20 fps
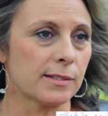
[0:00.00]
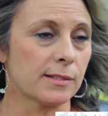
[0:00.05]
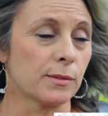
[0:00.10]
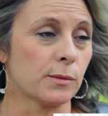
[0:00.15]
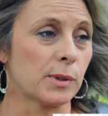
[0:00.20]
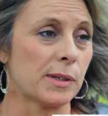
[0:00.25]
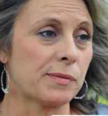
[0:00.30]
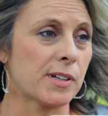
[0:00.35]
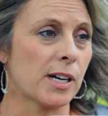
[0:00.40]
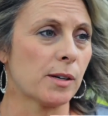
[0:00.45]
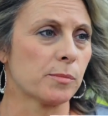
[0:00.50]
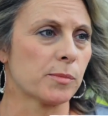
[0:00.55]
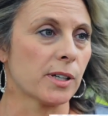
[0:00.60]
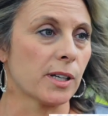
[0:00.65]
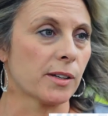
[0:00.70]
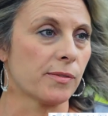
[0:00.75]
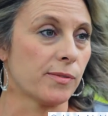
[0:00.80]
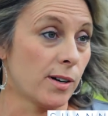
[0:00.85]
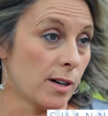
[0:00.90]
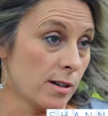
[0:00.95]
We've come
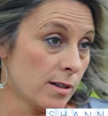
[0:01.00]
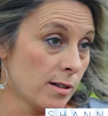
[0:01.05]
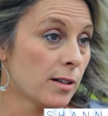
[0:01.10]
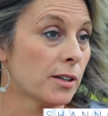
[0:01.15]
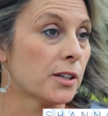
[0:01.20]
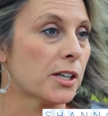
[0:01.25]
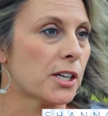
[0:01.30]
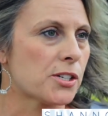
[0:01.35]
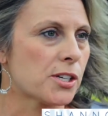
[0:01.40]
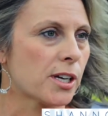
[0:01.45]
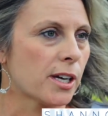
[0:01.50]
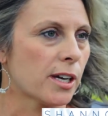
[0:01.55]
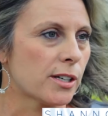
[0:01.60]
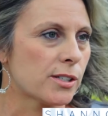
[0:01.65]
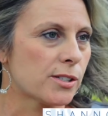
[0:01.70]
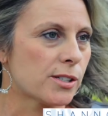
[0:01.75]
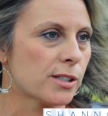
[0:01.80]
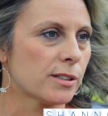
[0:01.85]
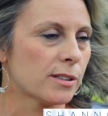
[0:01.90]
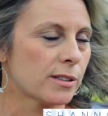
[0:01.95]
really far on
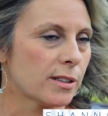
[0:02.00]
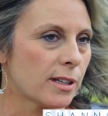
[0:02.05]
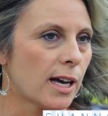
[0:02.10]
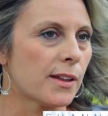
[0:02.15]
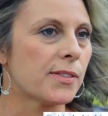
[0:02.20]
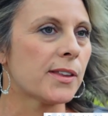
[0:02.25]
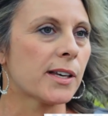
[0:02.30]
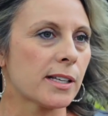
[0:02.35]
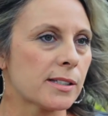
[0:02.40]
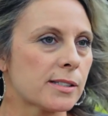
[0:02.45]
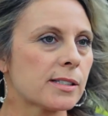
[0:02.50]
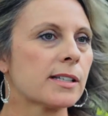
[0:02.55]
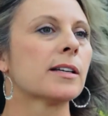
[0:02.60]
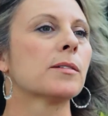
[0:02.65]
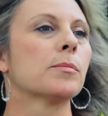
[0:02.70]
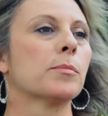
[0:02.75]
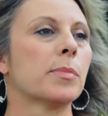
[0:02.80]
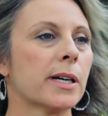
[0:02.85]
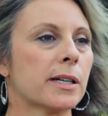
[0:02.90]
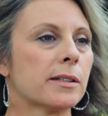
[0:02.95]
education. I think it's
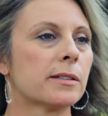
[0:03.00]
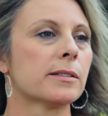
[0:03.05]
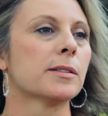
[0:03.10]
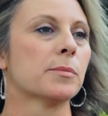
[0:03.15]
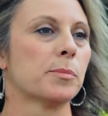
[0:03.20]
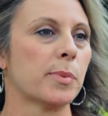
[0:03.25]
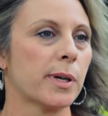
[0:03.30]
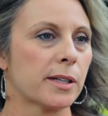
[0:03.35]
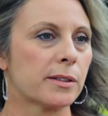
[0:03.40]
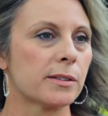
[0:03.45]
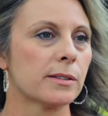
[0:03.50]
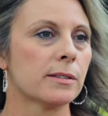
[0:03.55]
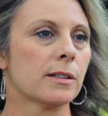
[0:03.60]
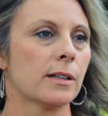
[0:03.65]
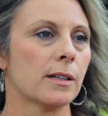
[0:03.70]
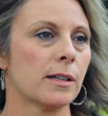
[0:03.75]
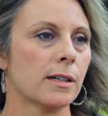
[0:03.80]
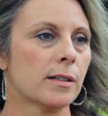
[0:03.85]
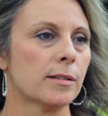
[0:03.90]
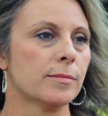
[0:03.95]
getting better and better.
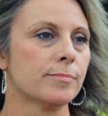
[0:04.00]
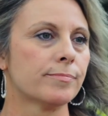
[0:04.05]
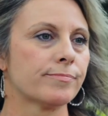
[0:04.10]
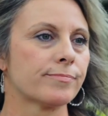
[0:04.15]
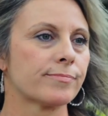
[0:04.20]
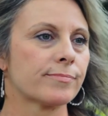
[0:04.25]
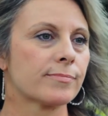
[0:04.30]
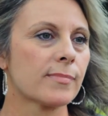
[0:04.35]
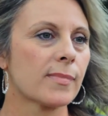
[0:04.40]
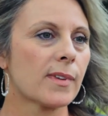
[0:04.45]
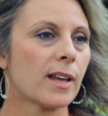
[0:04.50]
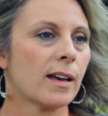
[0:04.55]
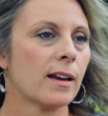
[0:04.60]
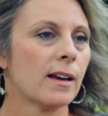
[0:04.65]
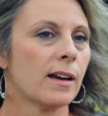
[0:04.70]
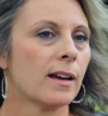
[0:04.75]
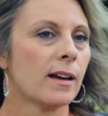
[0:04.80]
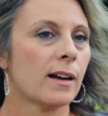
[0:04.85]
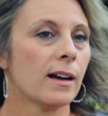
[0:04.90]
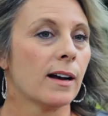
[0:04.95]

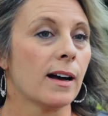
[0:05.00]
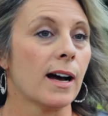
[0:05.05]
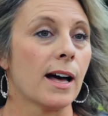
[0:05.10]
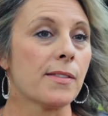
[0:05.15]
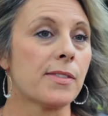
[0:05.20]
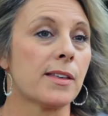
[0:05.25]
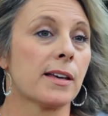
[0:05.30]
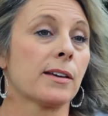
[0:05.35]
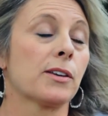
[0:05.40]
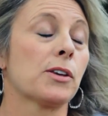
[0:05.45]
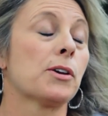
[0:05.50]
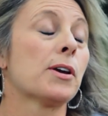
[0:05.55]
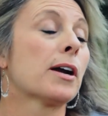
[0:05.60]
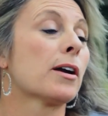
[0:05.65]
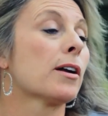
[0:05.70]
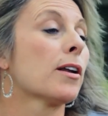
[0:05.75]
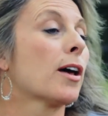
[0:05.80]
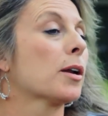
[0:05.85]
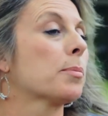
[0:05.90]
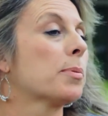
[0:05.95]
I think you hear
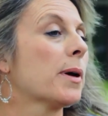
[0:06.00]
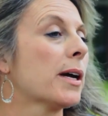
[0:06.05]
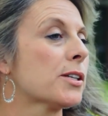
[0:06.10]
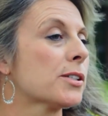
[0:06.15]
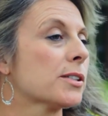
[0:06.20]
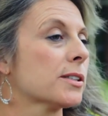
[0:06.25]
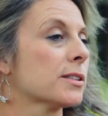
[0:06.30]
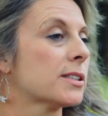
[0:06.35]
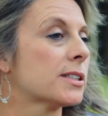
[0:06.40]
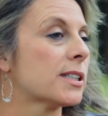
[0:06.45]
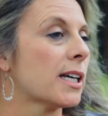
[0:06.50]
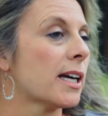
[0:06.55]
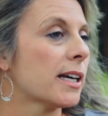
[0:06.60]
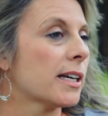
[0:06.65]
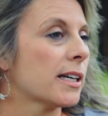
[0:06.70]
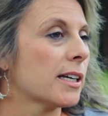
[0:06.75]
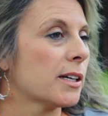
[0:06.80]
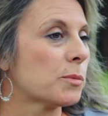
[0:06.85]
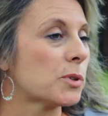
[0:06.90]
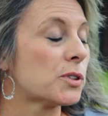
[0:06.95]
a lot of patients
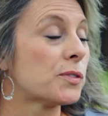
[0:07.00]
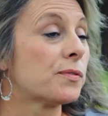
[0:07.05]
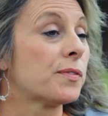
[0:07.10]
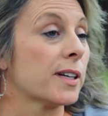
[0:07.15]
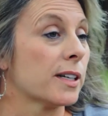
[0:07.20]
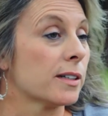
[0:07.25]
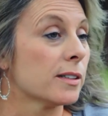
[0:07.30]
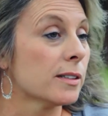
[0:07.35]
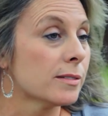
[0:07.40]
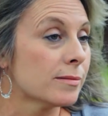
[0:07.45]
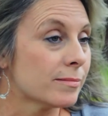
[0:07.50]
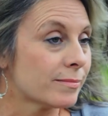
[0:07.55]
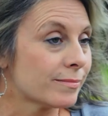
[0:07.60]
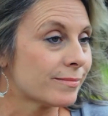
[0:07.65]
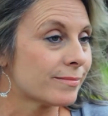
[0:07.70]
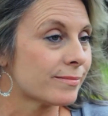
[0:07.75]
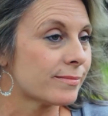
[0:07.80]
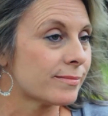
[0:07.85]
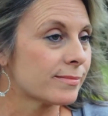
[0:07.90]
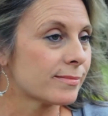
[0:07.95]
say it was fear.
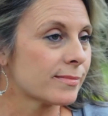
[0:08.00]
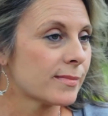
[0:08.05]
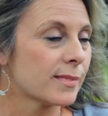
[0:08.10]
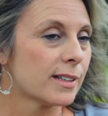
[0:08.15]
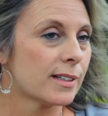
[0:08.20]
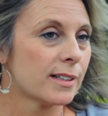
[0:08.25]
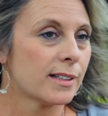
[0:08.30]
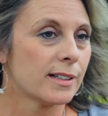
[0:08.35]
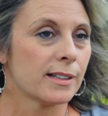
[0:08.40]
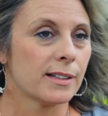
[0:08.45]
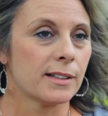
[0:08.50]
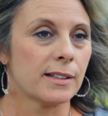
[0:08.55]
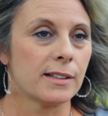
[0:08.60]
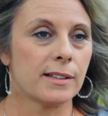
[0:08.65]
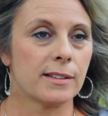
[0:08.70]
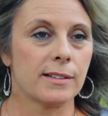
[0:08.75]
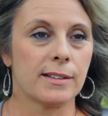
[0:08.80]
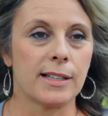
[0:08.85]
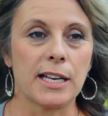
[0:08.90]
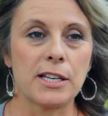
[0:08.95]

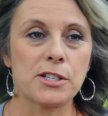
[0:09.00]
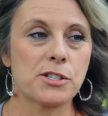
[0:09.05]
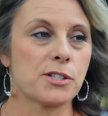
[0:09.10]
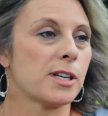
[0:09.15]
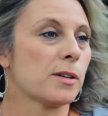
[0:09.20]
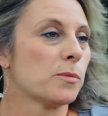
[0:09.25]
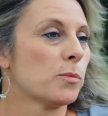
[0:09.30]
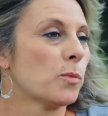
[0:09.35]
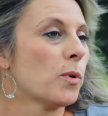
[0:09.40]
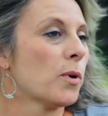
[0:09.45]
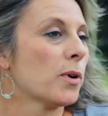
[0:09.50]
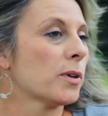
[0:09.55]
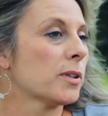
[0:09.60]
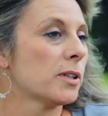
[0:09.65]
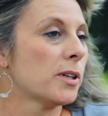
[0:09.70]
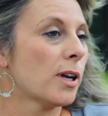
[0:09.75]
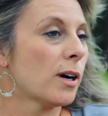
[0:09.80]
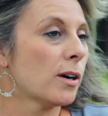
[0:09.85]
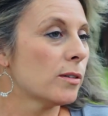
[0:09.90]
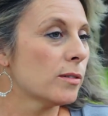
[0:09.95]
They just didn't want to
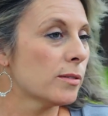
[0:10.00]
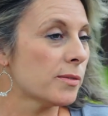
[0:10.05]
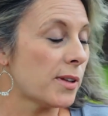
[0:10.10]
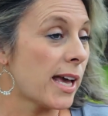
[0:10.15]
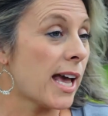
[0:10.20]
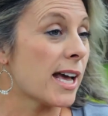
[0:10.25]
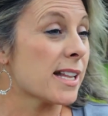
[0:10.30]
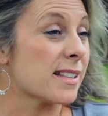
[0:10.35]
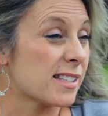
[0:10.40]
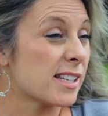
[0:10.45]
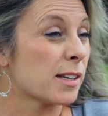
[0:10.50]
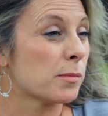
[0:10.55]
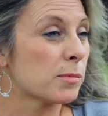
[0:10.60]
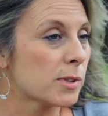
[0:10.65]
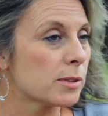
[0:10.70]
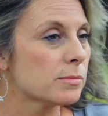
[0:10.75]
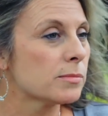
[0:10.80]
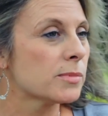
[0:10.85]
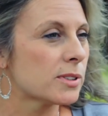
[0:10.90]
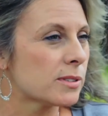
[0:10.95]
know. They had
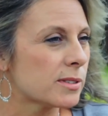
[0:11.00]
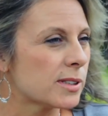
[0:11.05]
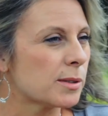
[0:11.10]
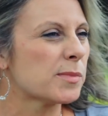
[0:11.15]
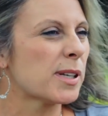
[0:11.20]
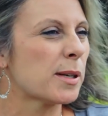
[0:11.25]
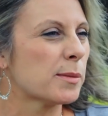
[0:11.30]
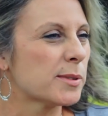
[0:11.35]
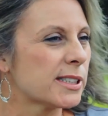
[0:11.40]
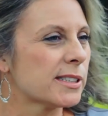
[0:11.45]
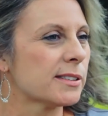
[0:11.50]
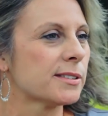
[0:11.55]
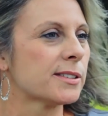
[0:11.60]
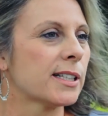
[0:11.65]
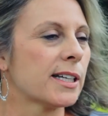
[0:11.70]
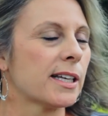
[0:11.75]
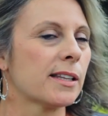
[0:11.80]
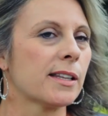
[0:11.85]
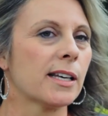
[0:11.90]
symptoms. Sometimes they'll say